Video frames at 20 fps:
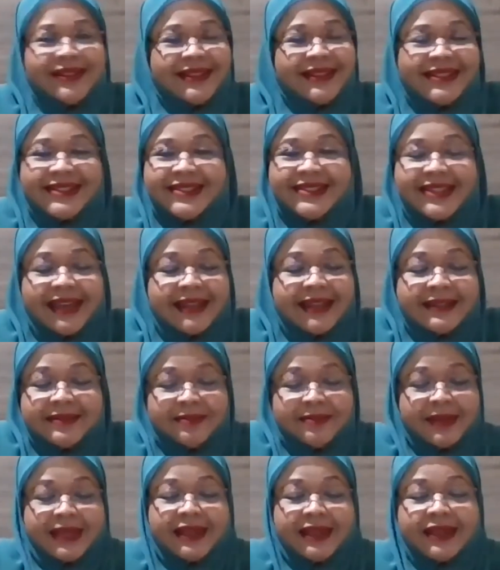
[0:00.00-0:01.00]
sent
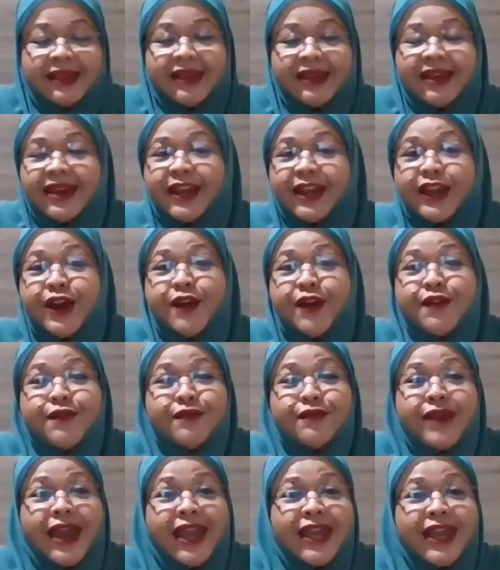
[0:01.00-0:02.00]
me an
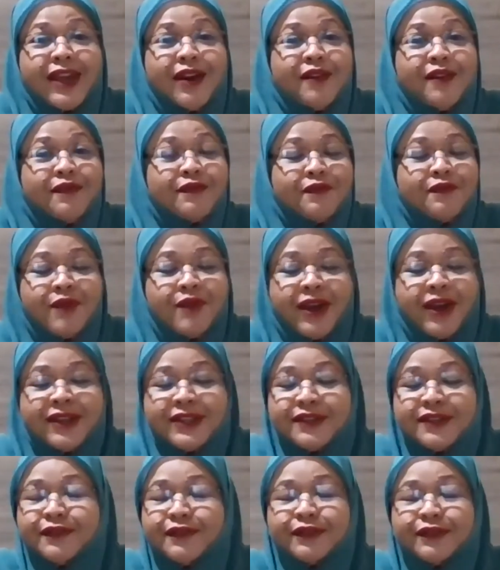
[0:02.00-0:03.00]
array of
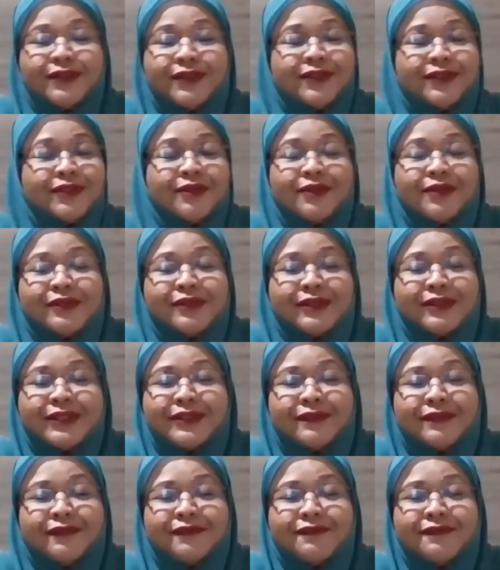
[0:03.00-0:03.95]
wonderful souls